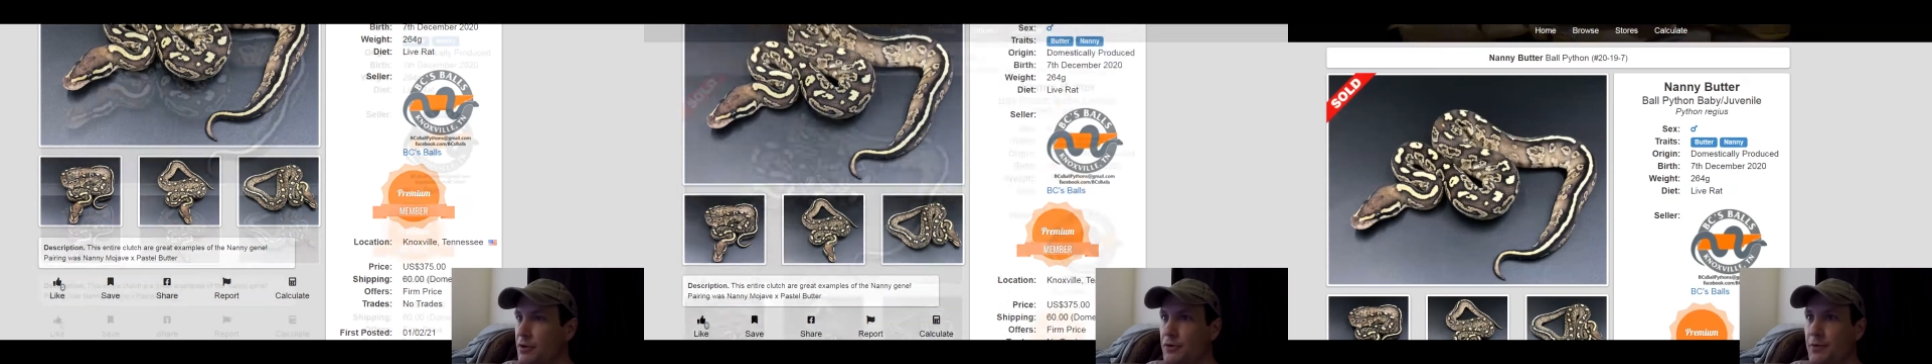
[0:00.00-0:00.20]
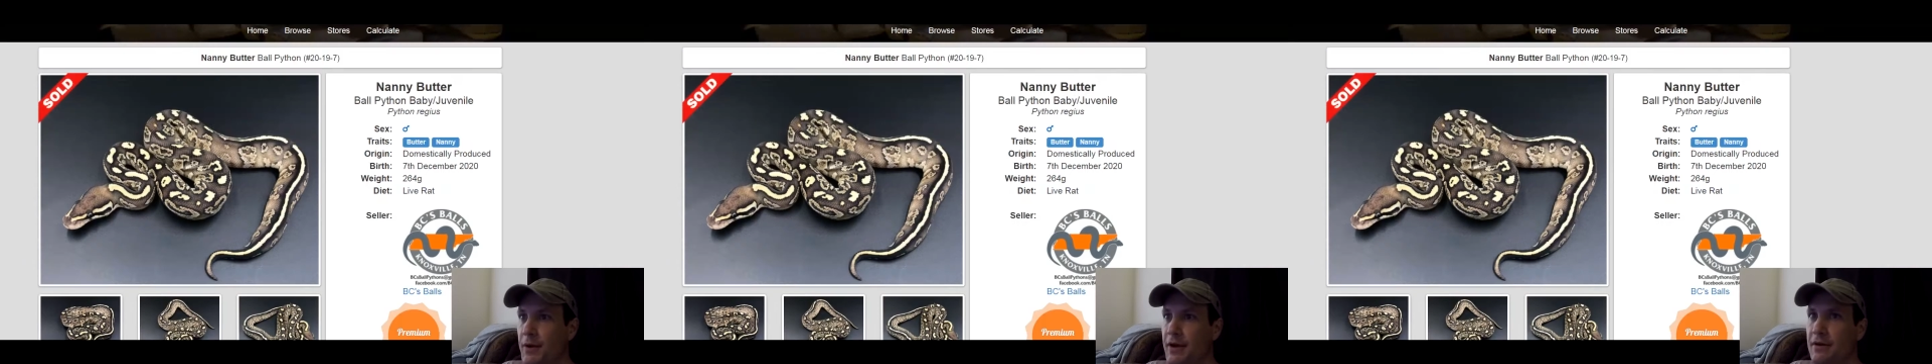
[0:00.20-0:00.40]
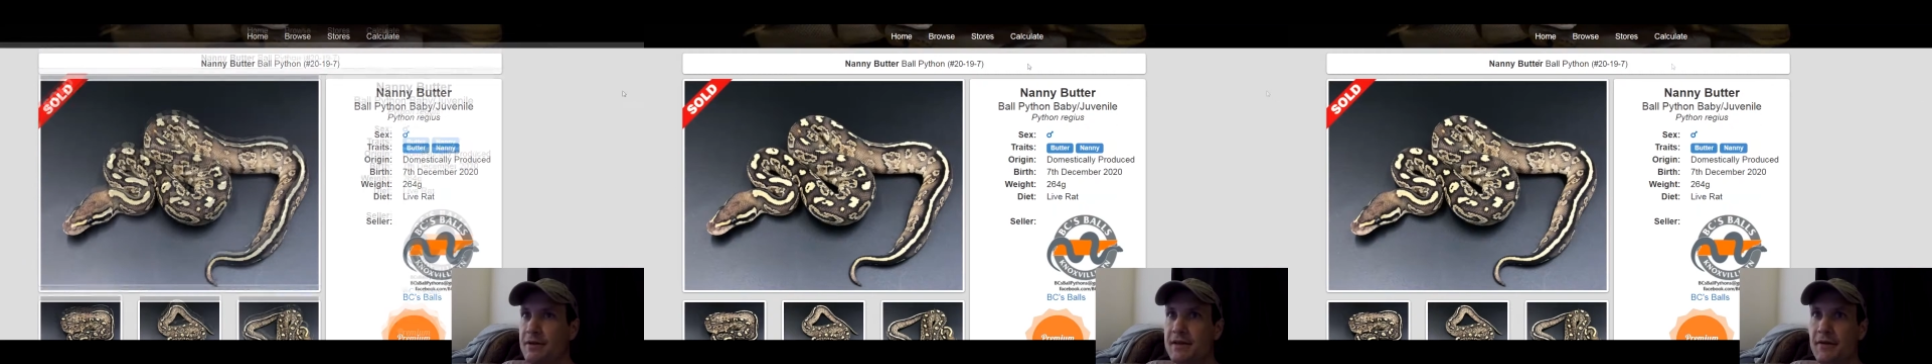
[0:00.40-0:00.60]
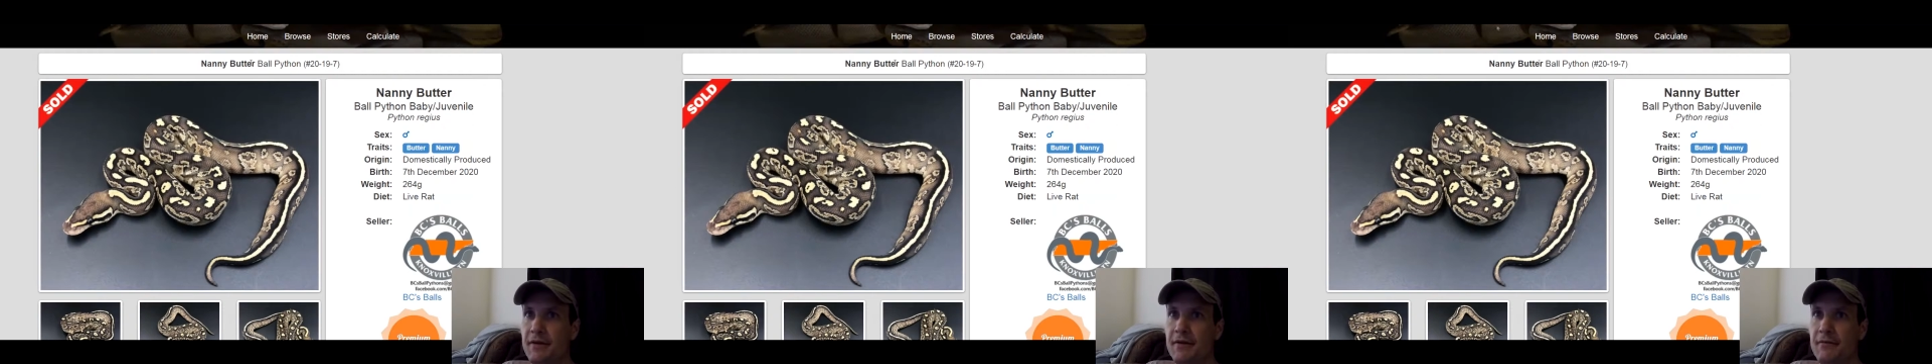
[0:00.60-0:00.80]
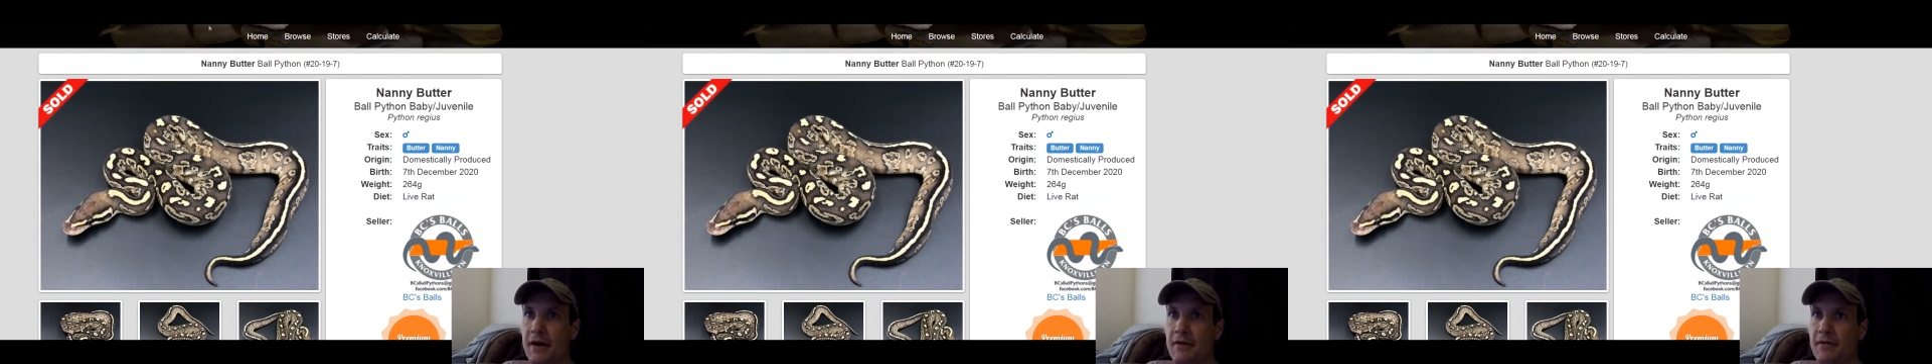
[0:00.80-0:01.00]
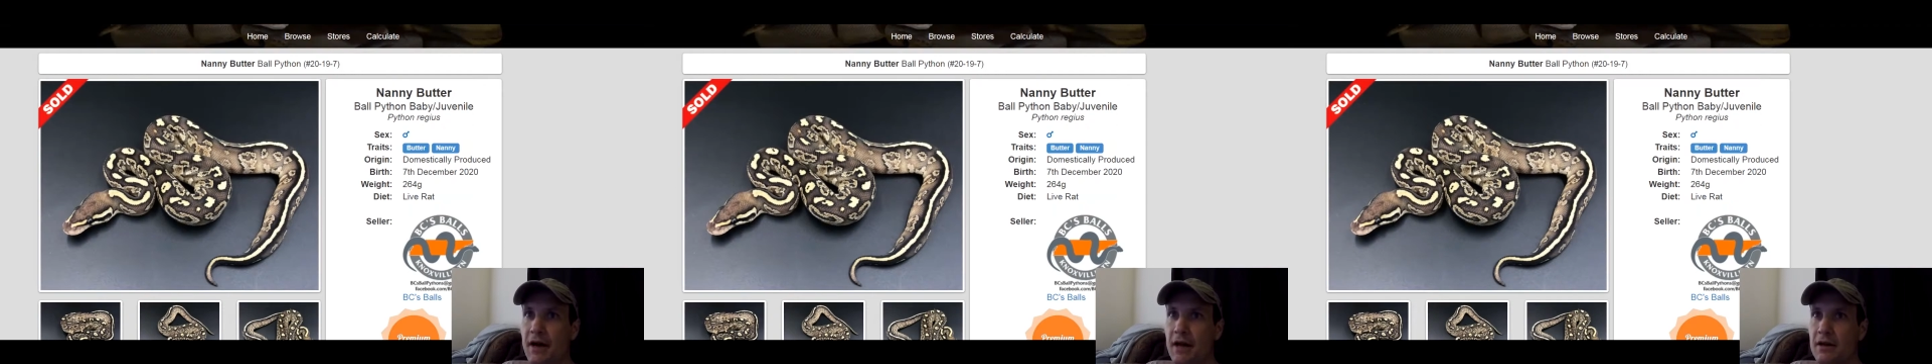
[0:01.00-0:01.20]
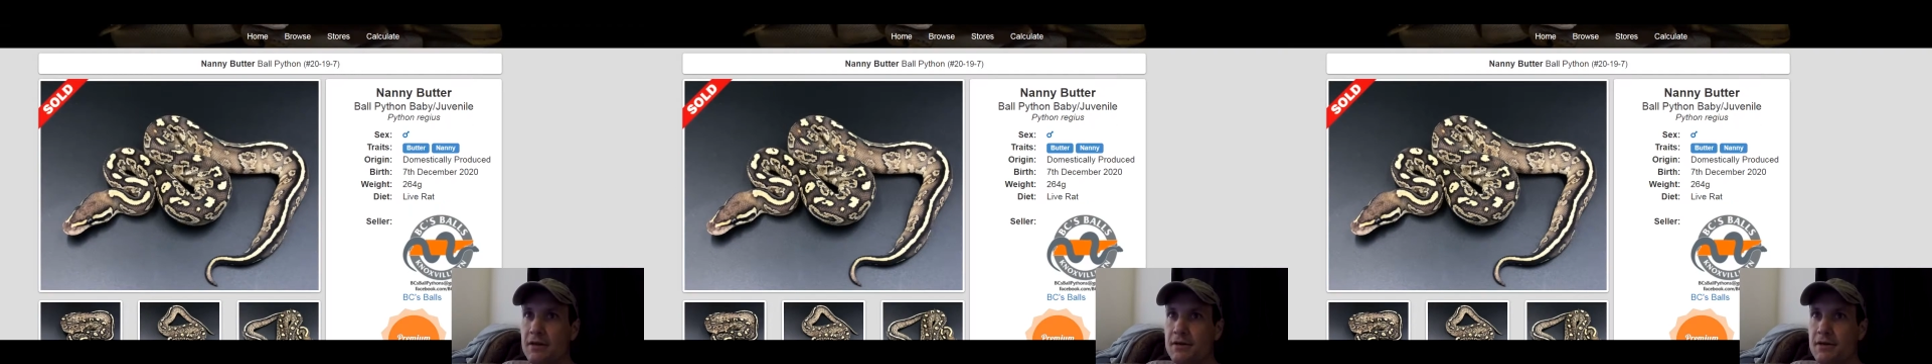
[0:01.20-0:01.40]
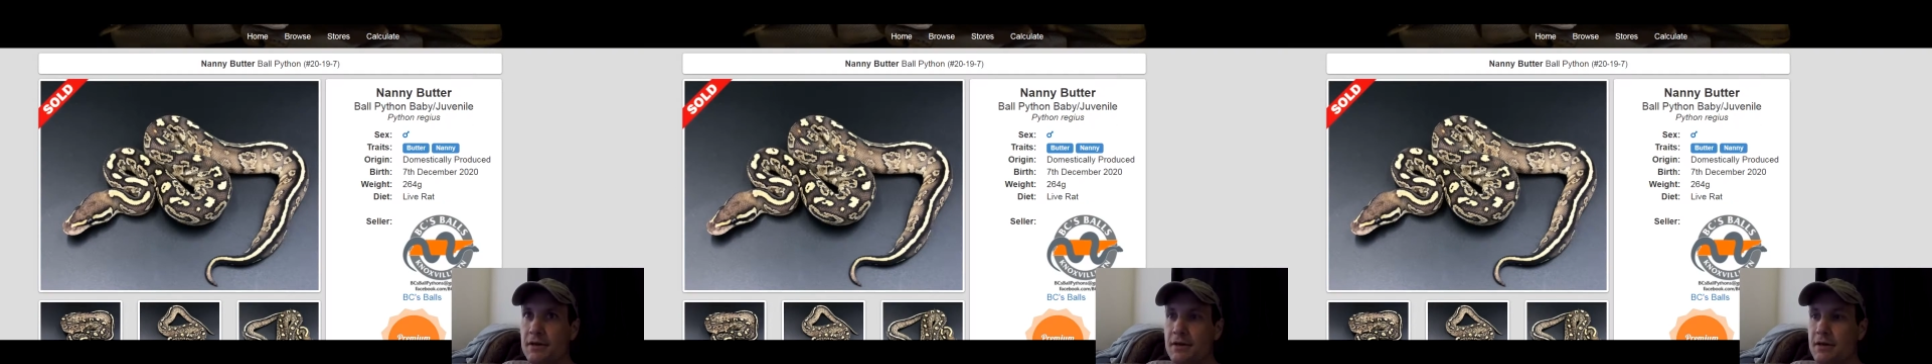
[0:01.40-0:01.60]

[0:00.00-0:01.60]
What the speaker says: $375.